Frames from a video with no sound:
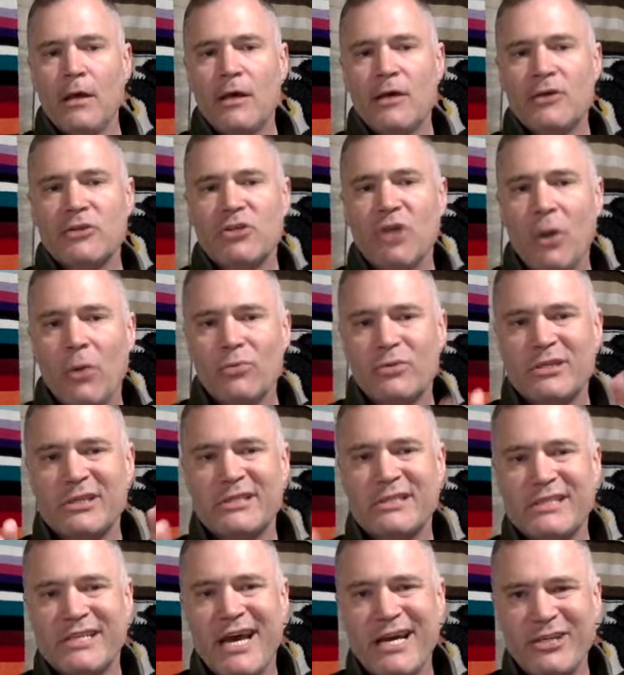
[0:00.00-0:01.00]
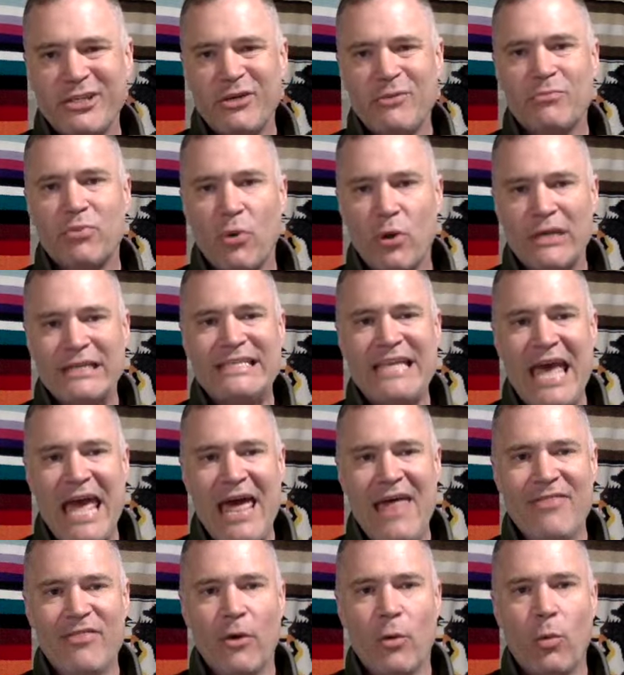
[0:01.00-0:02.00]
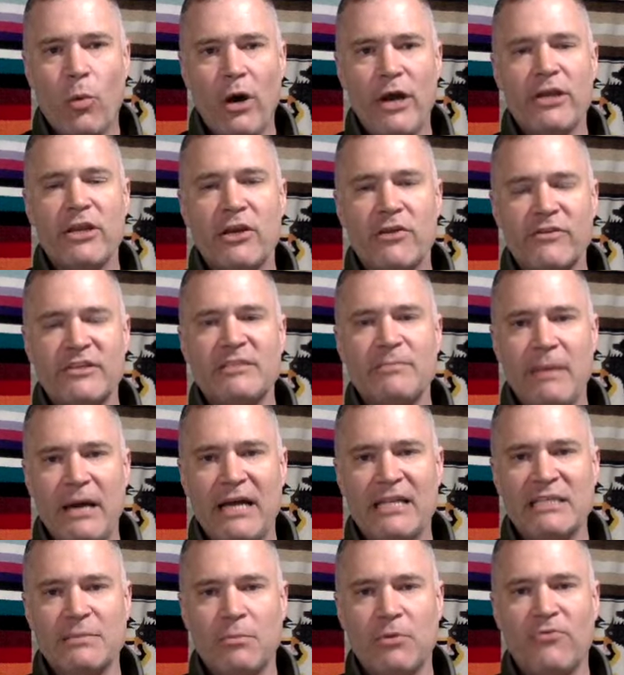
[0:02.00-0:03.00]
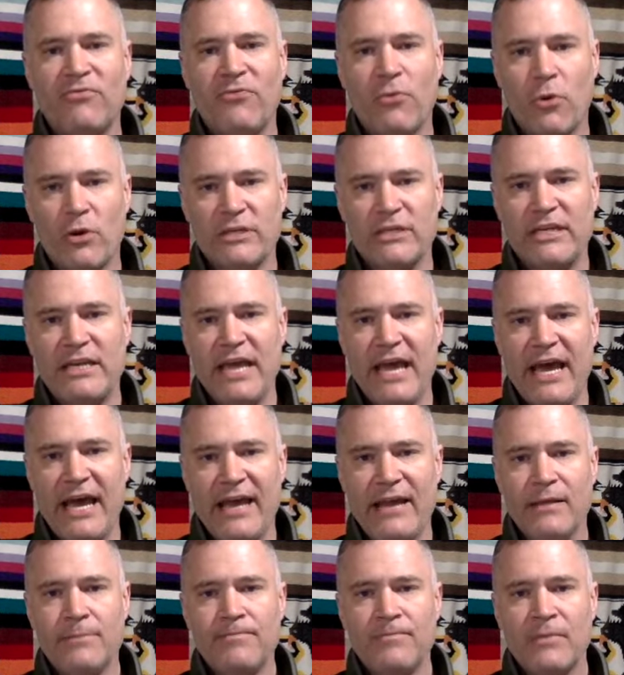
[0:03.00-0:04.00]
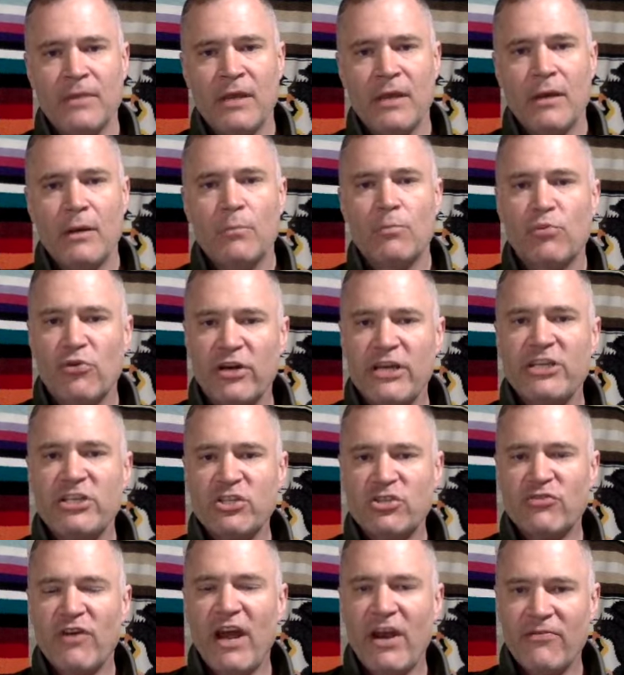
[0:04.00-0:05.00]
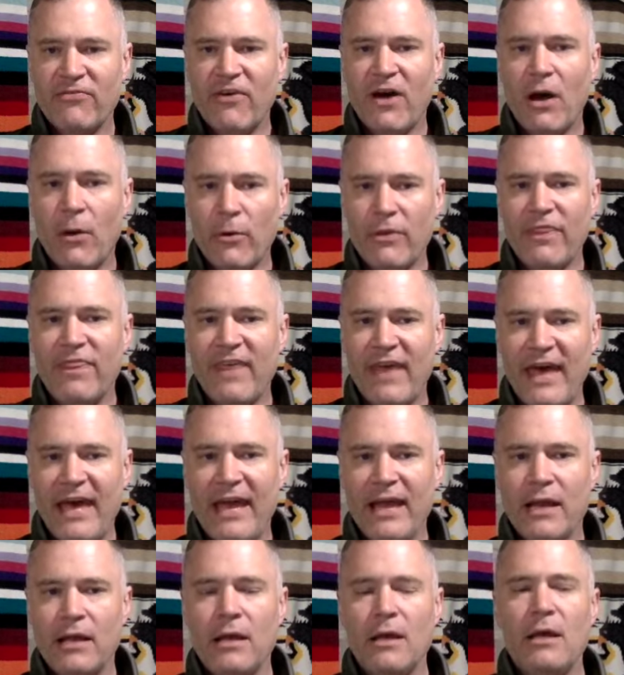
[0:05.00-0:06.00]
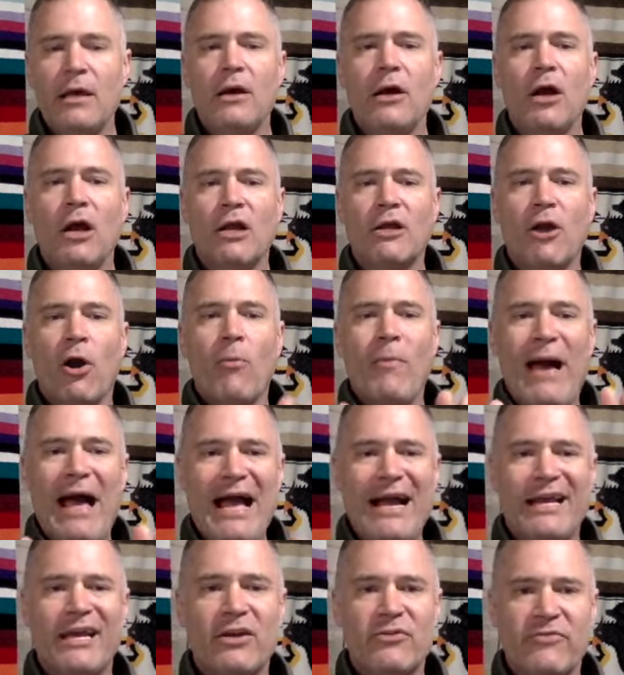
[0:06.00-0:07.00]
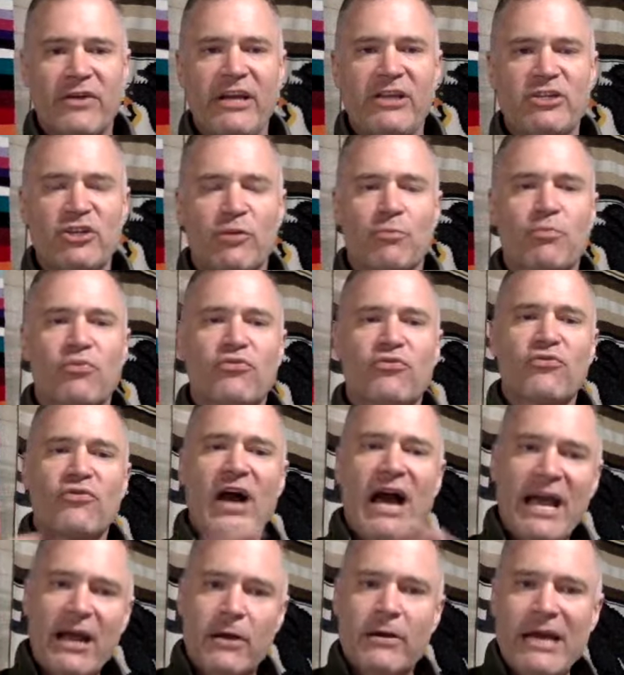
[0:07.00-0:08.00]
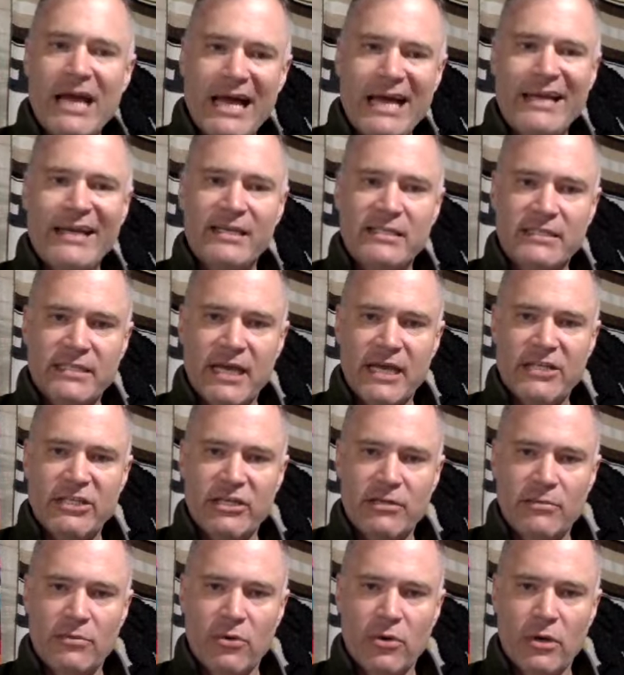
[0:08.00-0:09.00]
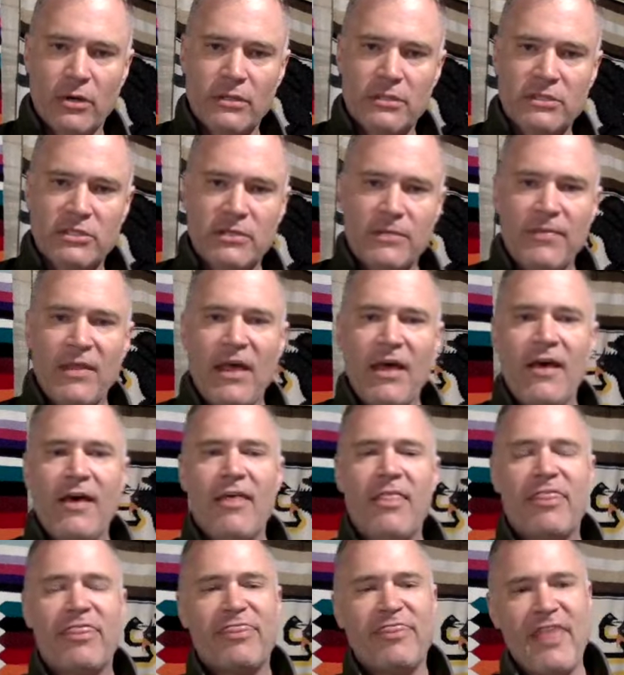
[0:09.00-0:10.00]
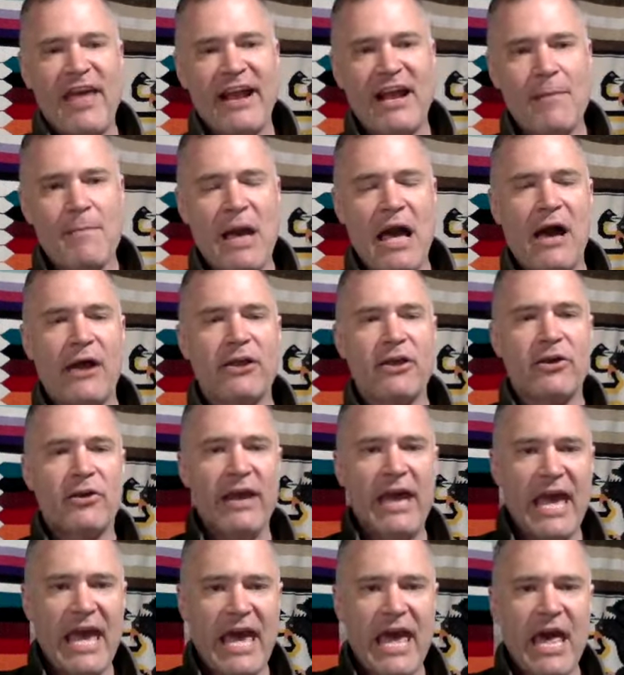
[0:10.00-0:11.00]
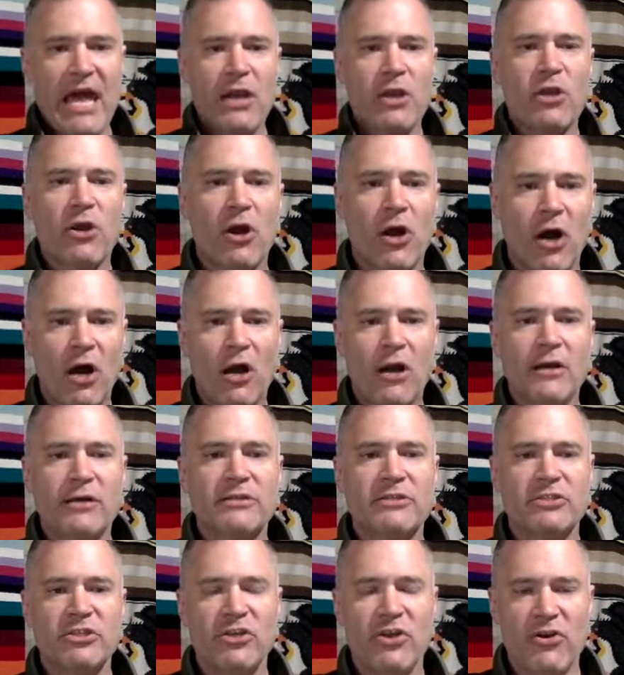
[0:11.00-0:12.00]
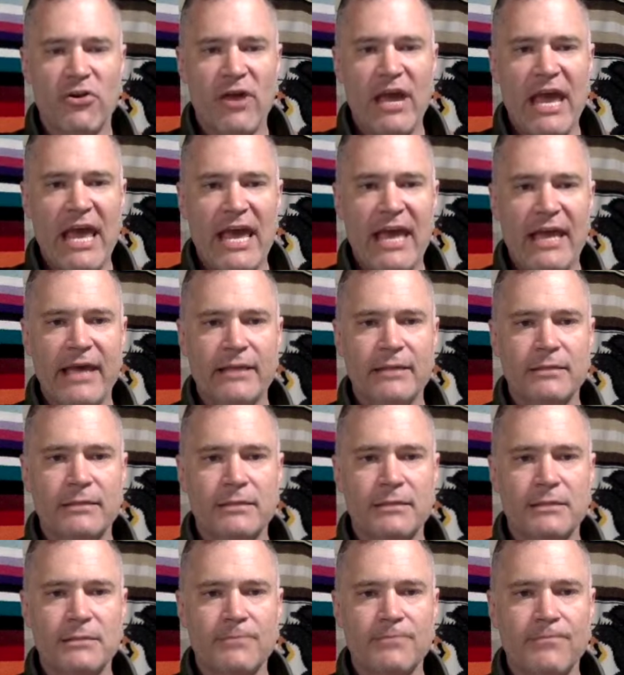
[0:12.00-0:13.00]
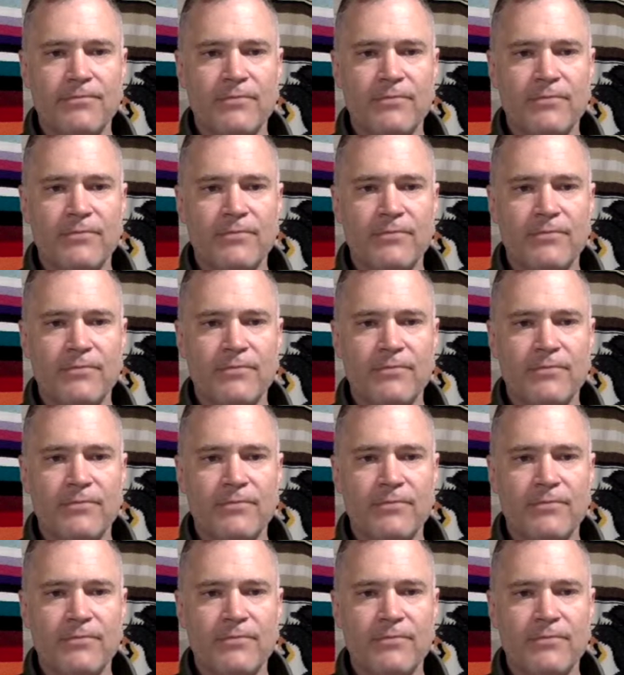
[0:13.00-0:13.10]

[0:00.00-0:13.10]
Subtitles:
So discussion board 10, the one you're responsible for today, pretty straightforward thing. Go back and read your prior 9 discussion boards. Think about your head, your heart, and your hands.